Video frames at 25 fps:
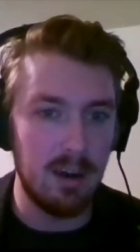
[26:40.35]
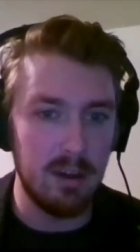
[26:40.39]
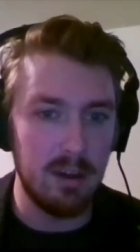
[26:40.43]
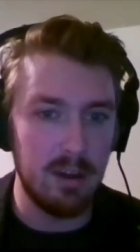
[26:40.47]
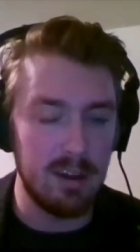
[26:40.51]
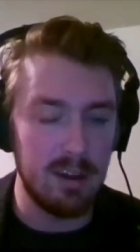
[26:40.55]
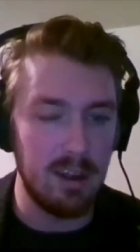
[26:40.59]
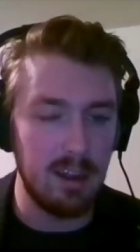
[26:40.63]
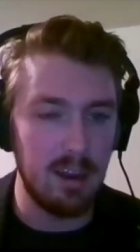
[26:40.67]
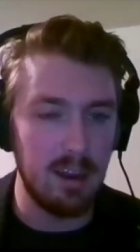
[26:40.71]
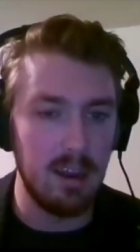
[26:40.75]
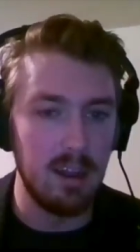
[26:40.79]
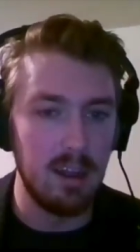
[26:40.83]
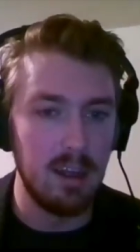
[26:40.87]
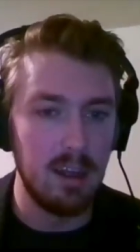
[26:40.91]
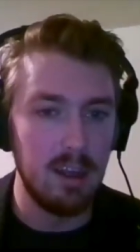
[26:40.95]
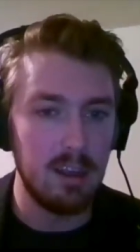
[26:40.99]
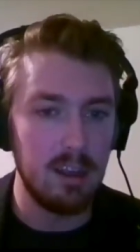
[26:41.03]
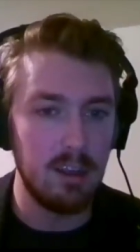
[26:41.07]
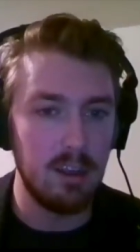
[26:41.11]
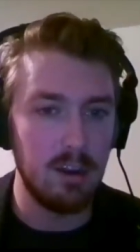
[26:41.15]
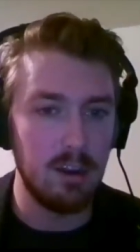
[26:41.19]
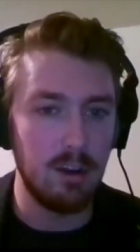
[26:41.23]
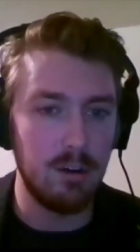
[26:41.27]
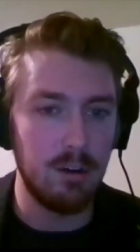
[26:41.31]
And then,
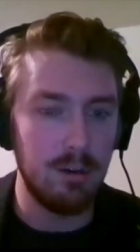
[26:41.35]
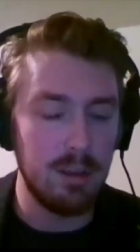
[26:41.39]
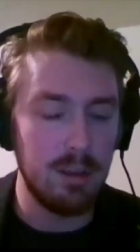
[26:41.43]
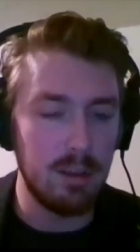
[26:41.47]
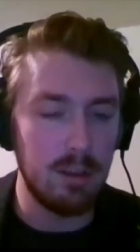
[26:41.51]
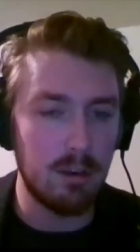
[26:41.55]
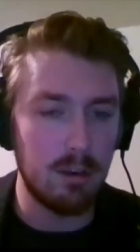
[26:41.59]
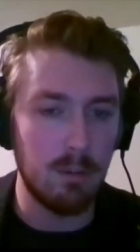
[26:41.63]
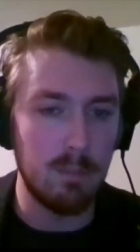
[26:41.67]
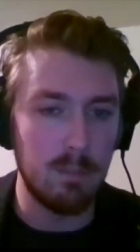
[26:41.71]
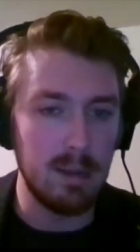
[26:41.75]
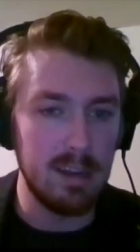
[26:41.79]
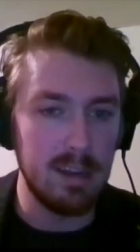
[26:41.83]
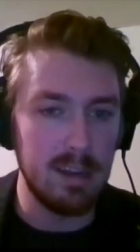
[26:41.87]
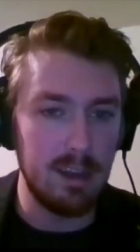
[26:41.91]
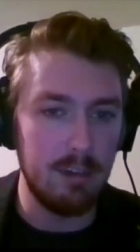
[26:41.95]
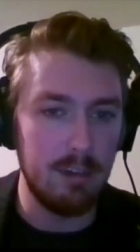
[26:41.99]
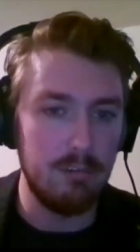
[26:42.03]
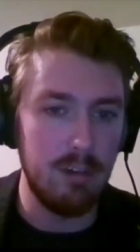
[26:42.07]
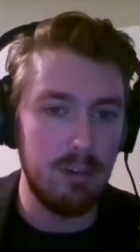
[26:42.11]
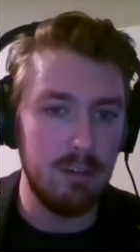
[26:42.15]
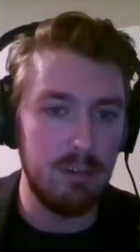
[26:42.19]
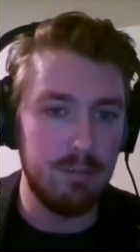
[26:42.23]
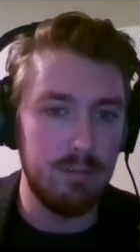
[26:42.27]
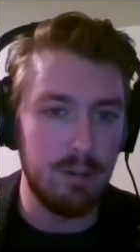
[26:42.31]
you know, you completely
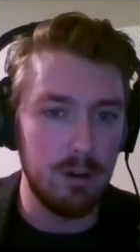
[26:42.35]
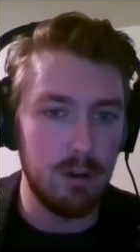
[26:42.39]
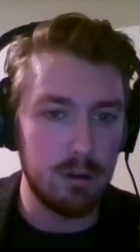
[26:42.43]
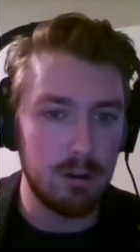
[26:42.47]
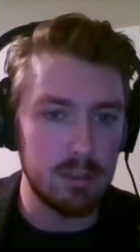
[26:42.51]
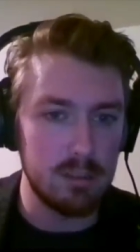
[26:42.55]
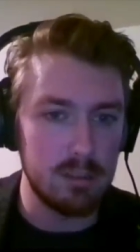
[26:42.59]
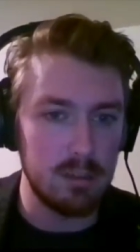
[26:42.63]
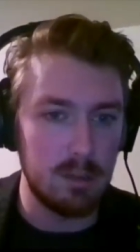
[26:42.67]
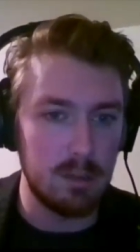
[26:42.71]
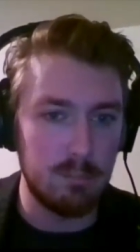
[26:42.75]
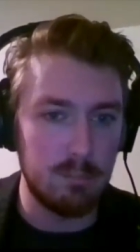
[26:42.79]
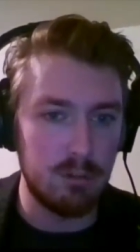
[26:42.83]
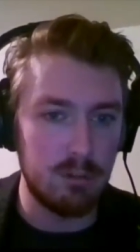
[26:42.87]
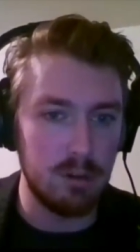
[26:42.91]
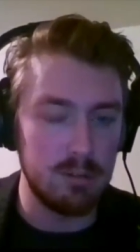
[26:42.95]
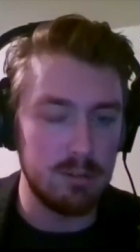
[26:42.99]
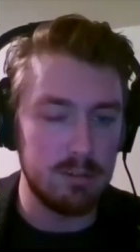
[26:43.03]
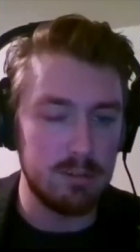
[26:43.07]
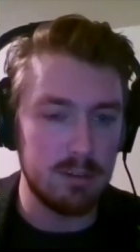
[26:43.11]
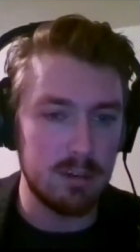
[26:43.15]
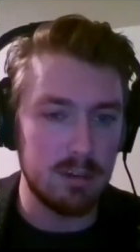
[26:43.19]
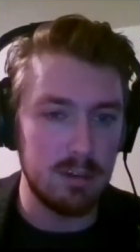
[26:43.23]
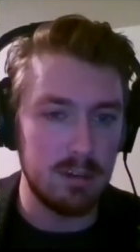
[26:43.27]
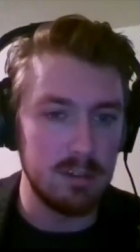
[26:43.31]
refocus on the
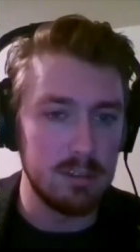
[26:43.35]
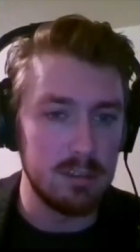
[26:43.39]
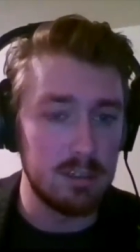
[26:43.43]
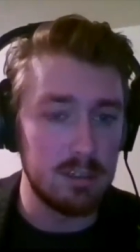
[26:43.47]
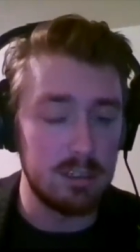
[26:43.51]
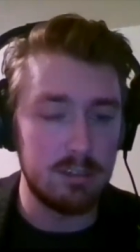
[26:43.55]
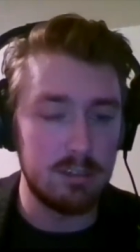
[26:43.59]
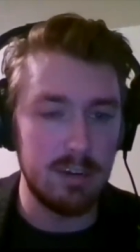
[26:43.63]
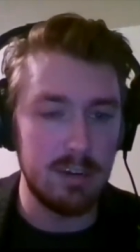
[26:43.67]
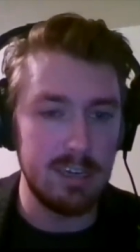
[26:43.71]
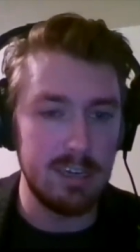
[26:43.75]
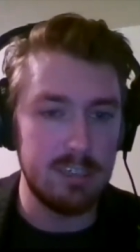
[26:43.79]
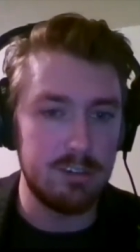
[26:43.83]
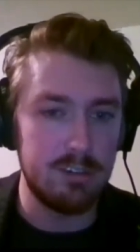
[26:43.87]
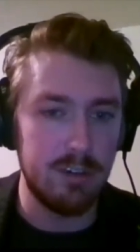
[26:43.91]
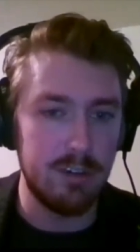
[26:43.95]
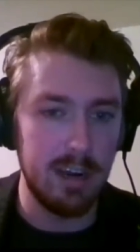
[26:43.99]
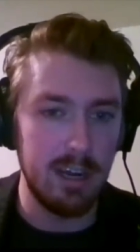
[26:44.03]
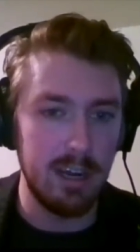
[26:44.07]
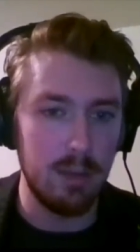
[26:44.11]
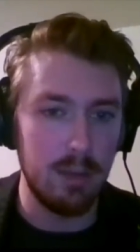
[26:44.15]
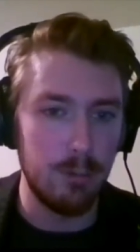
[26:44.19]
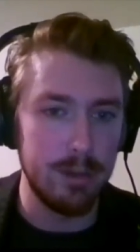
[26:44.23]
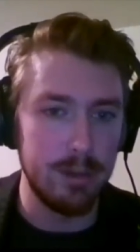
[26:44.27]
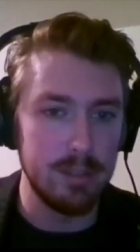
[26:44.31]
protocol. So it's really
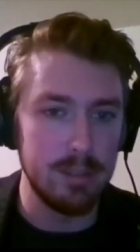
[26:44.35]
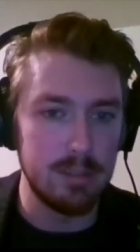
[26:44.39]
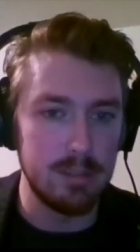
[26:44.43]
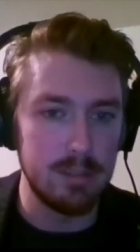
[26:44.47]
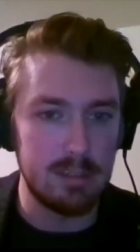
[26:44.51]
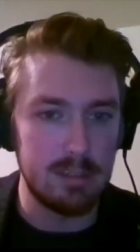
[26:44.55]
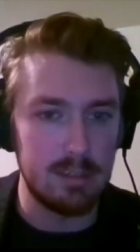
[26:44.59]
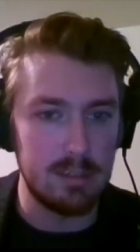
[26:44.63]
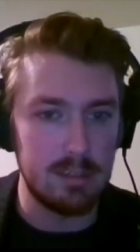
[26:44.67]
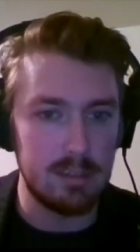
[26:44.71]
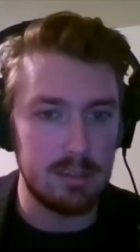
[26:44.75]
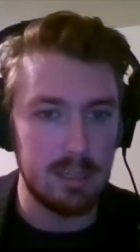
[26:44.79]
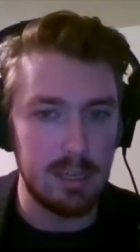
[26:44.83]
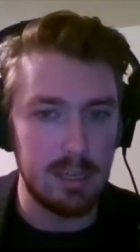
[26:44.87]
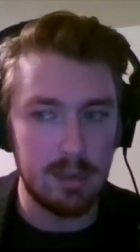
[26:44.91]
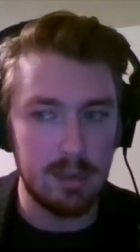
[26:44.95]
training wheels, as I said.